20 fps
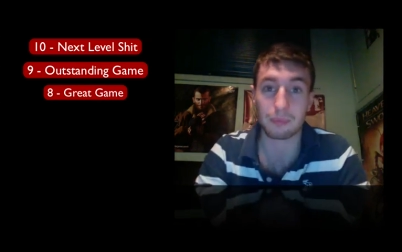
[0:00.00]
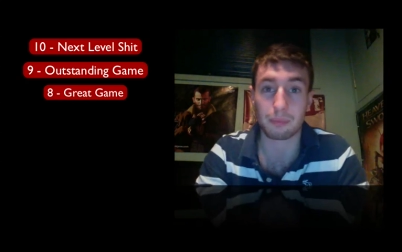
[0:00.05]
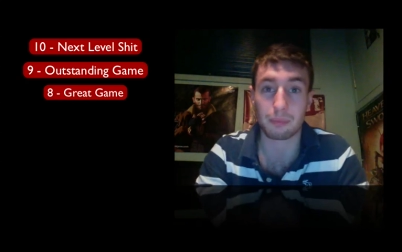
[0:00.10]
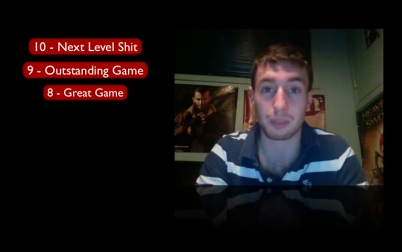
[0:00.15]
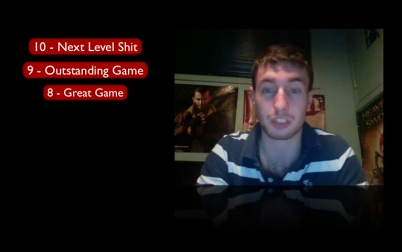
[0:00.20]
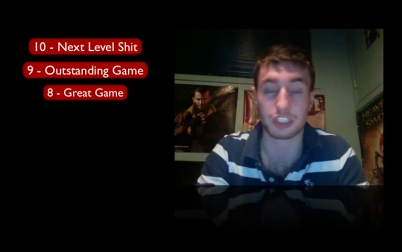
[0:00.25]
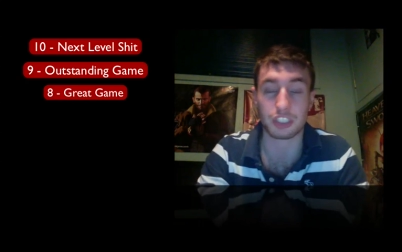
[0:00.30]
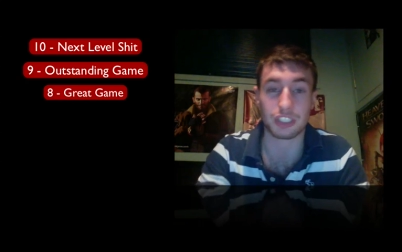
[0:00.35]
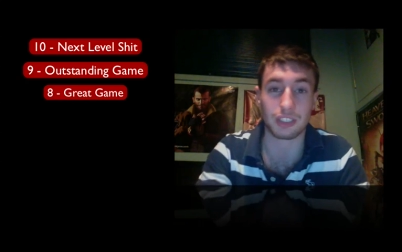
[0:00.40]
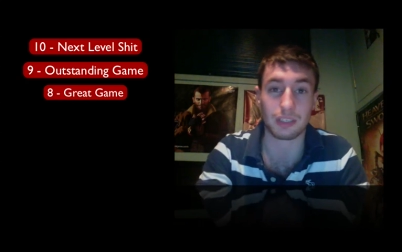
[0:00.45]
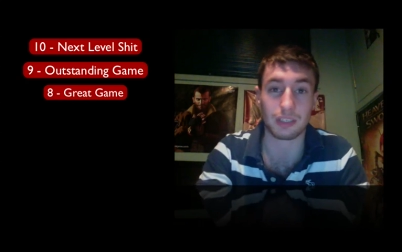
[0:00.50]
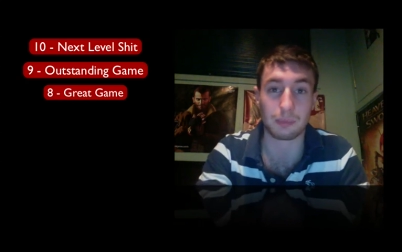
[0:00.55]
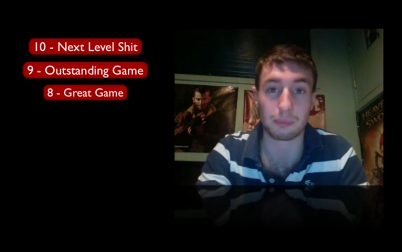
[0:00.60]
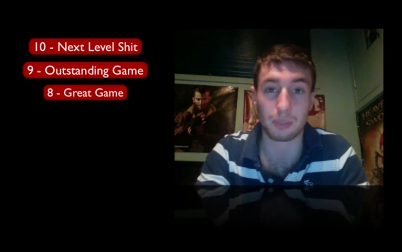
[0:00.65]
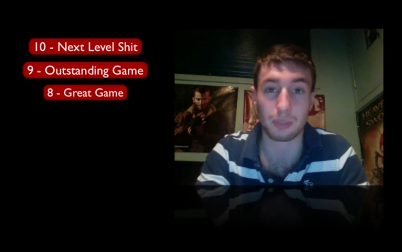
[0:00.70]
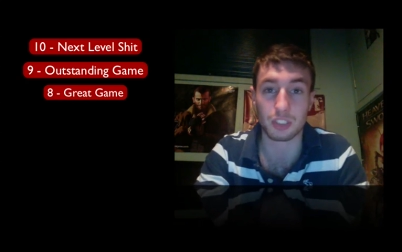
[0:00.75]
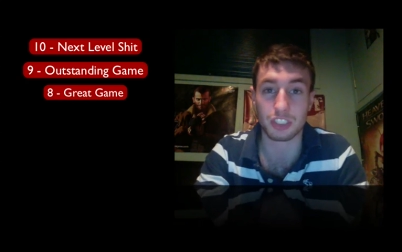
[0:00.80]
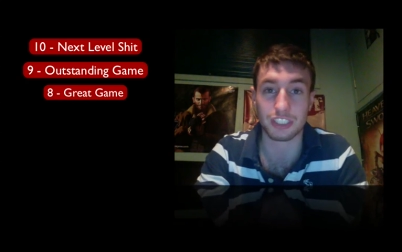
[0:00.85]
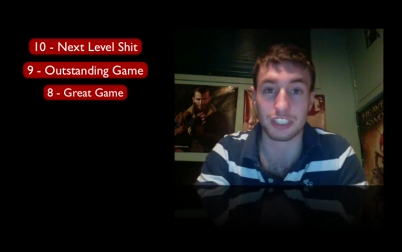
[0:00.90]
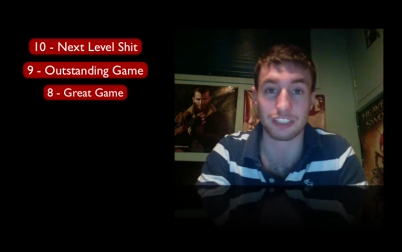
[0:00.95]

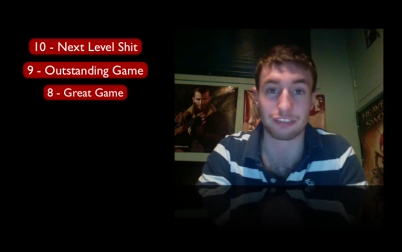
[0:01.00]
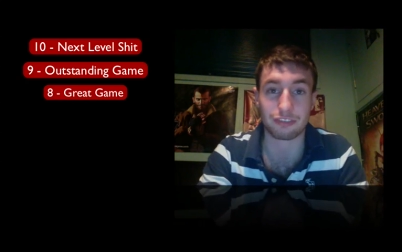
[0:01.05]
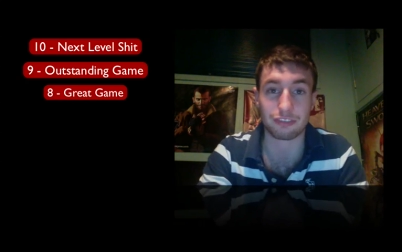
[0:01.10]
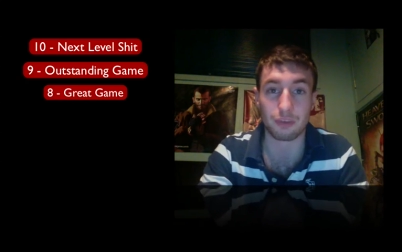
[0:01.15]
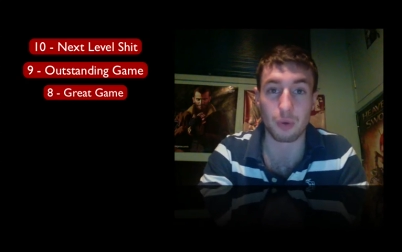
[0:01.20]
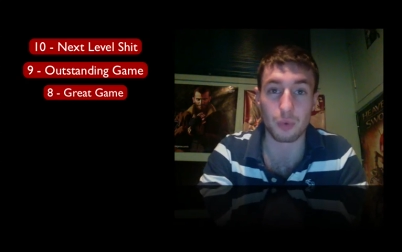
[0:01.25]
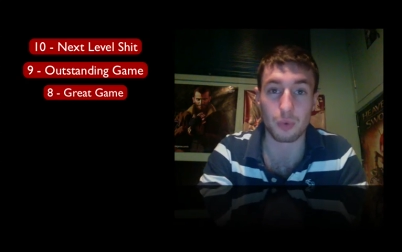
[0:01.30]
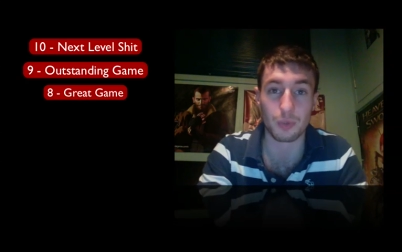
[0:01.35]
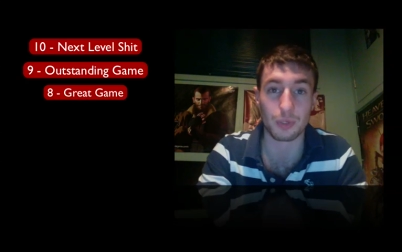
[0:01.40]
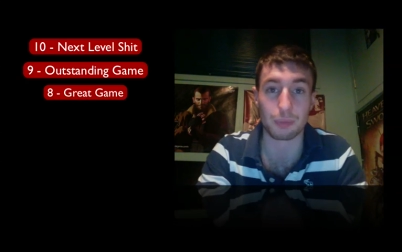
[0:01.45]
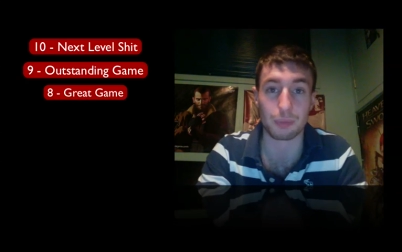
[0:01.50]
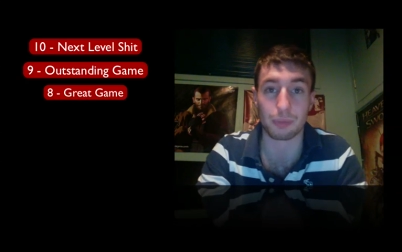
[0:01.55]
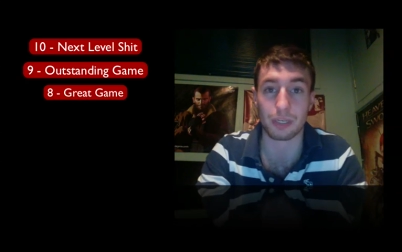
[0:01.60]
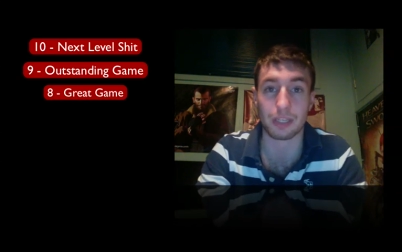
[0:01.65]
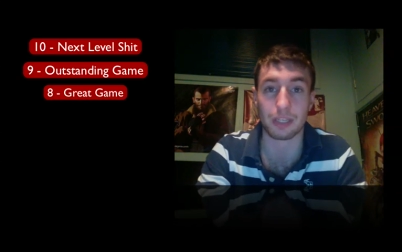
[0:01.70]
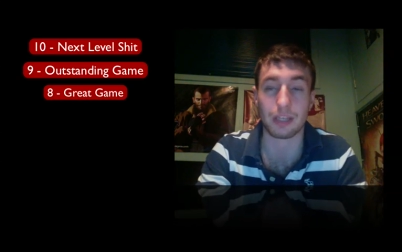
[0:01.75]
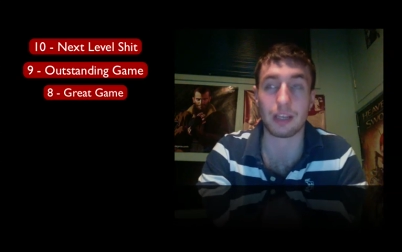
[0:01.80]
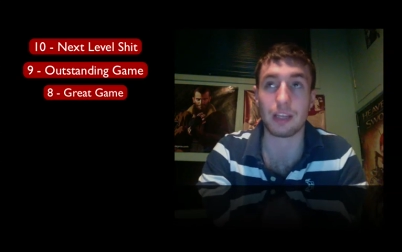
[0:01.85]
Pushing it forward. But